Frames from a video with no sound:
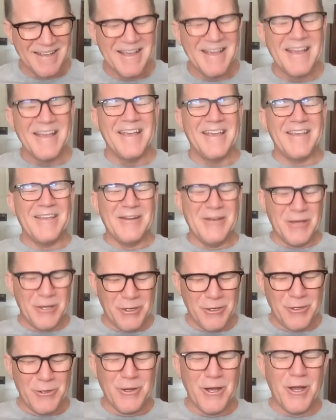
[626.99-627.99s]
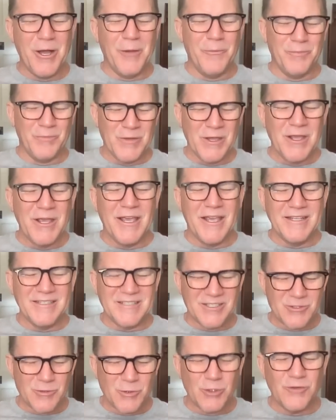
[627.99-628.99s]

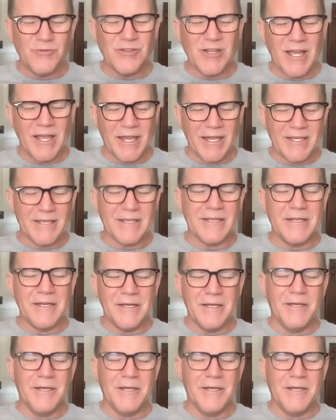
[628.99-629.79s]
It's sort of like